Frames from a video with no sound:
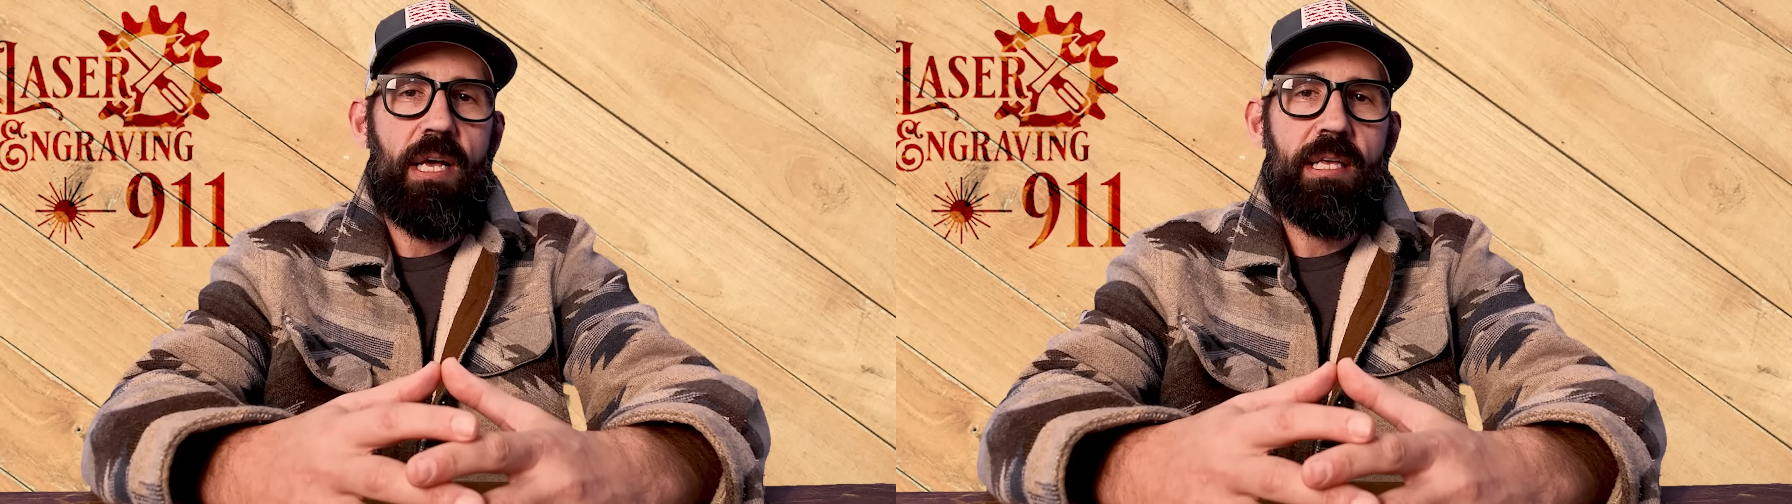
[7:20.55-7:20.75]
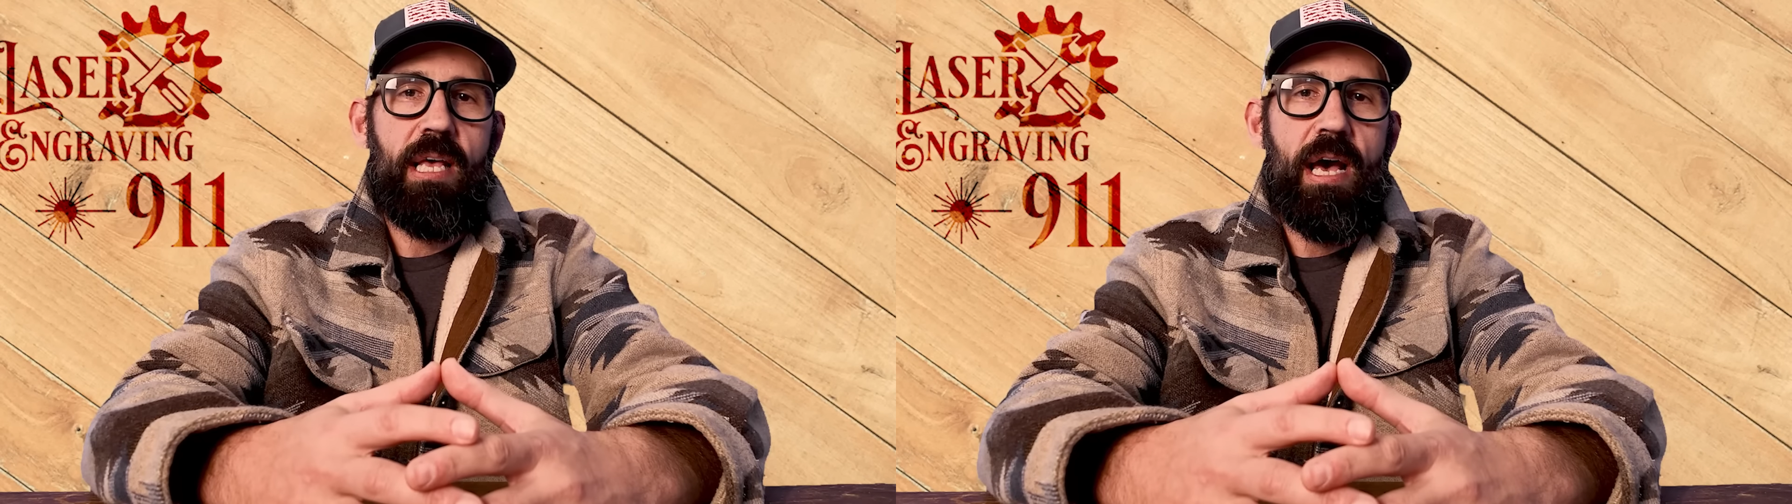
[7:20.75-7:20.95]

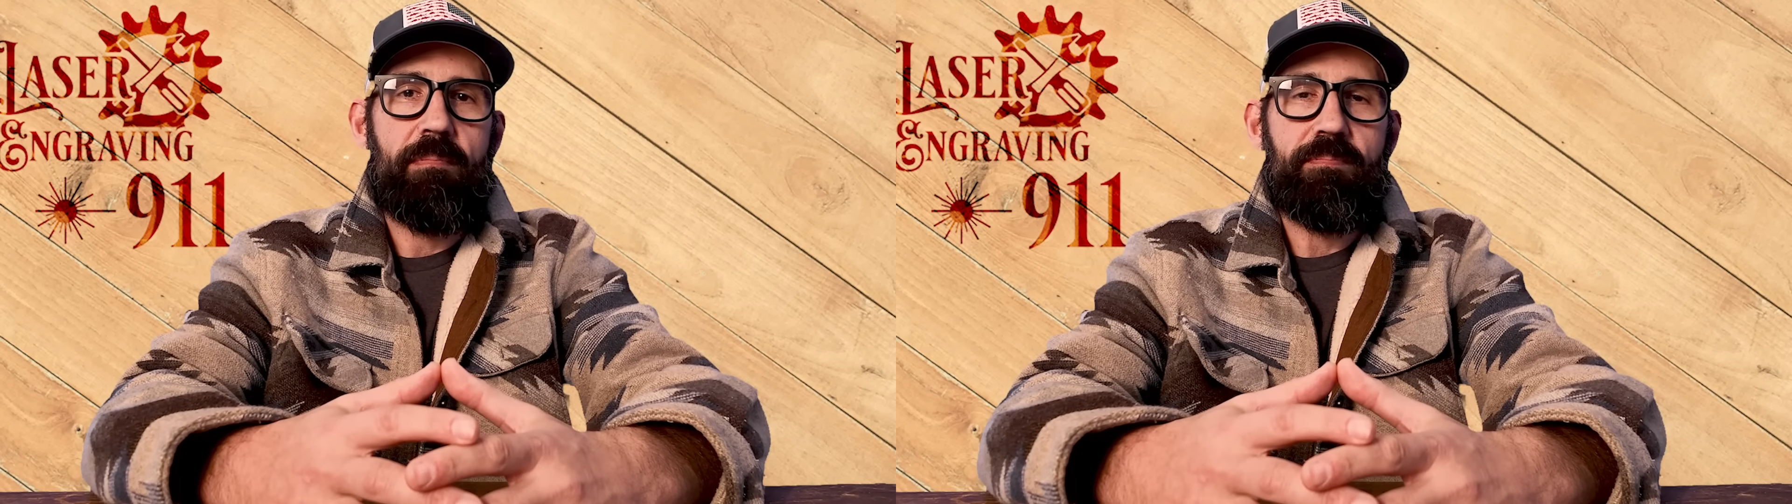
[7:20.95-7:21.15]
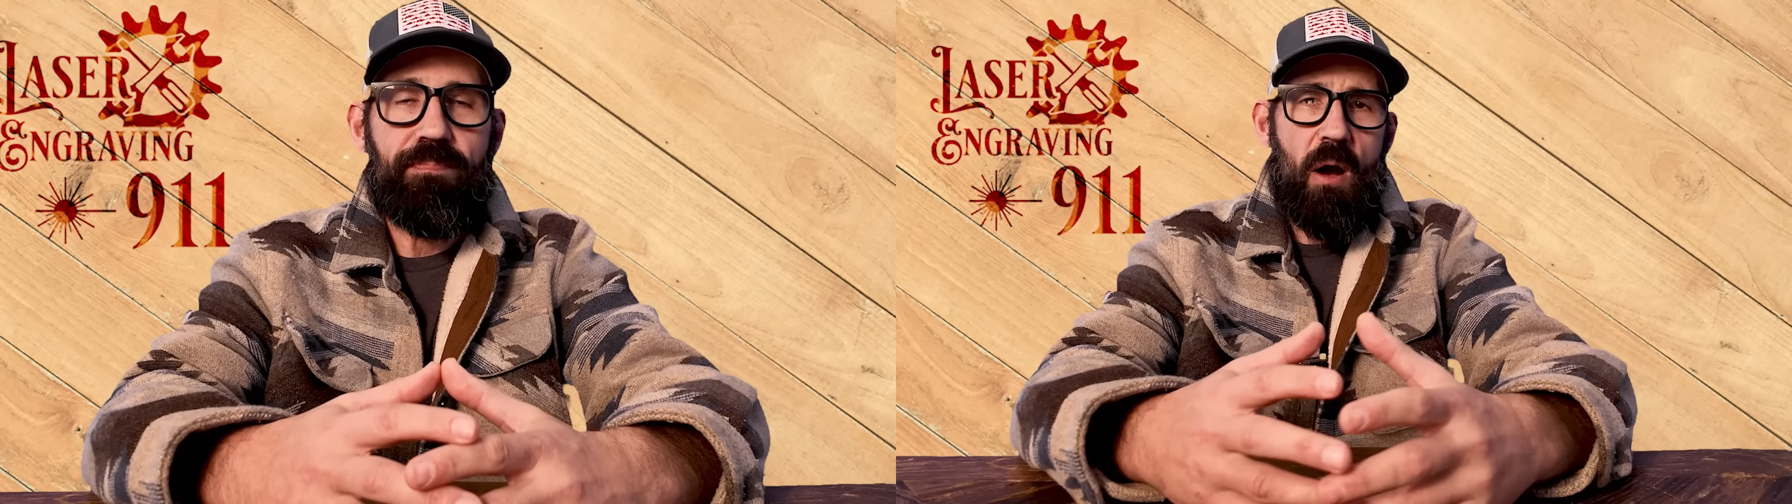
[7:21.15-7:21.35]
like
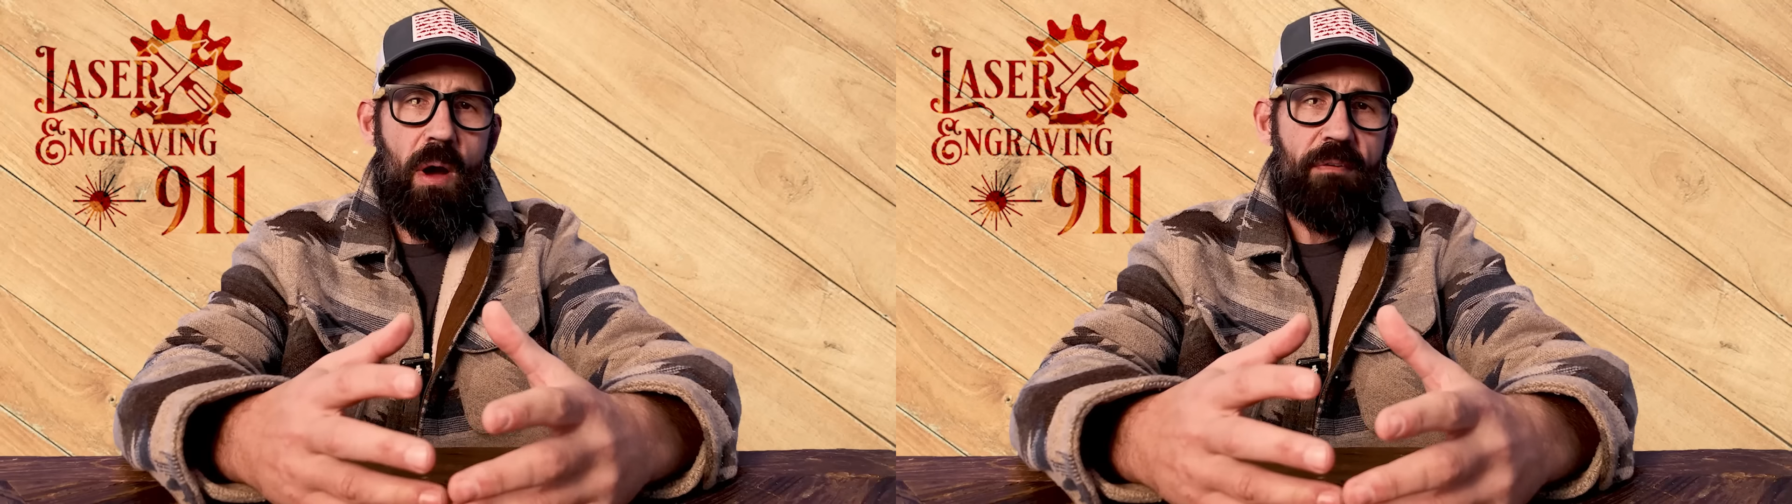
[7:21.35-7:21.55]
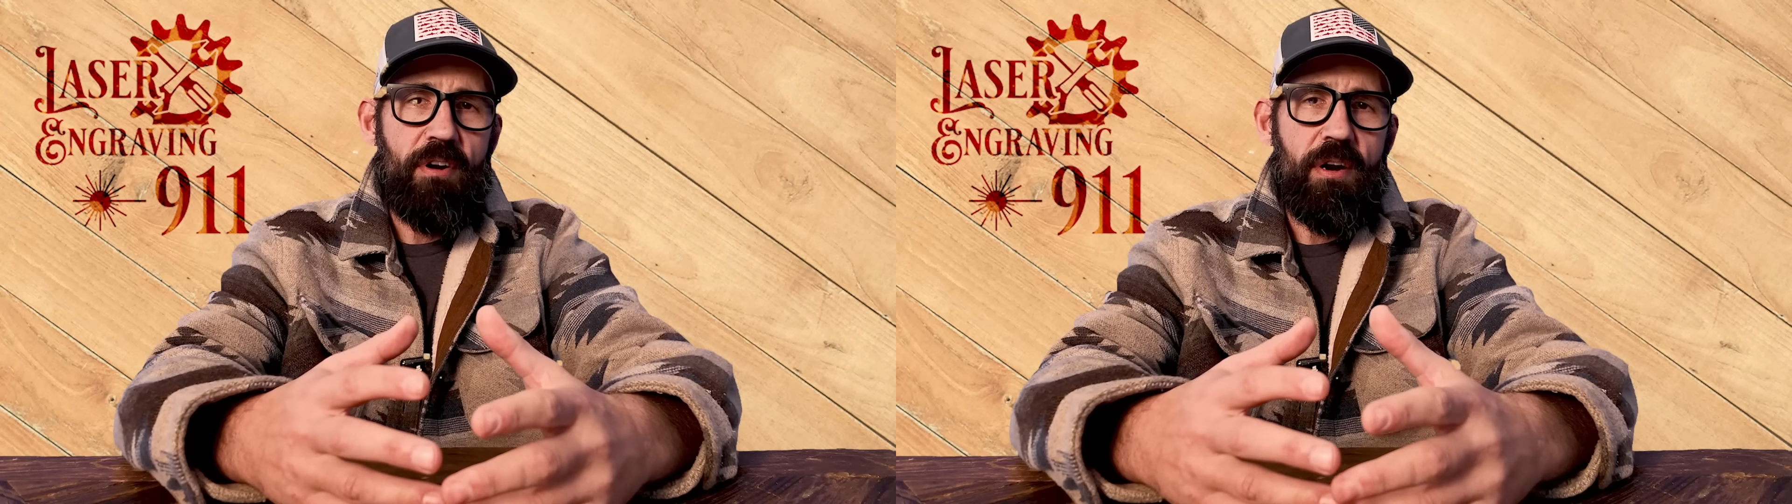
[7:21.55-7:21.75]
that.
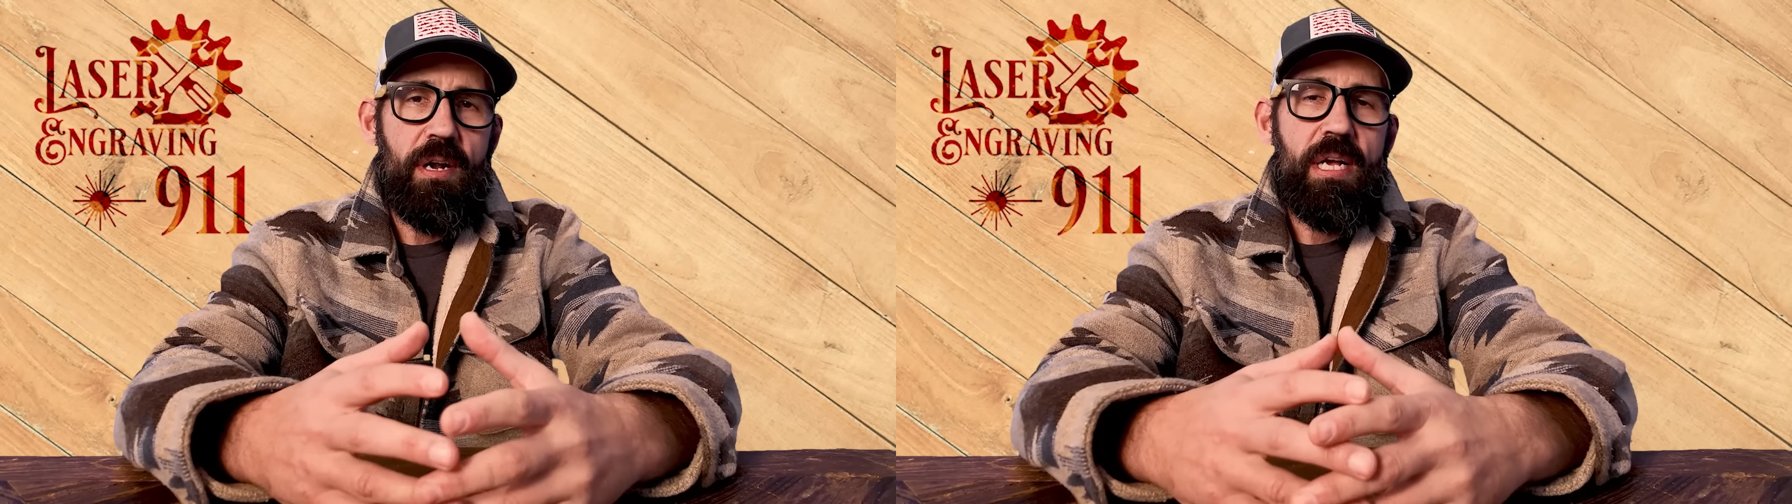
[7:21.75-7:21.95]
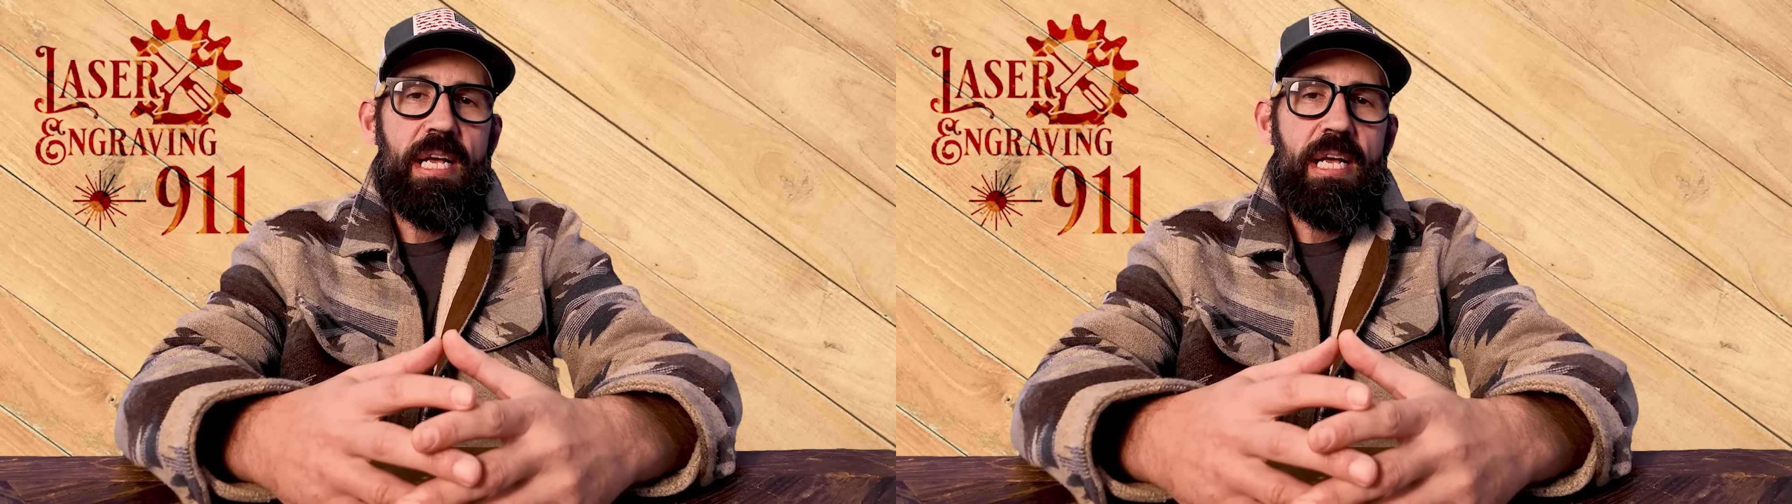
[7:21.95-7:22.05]
However,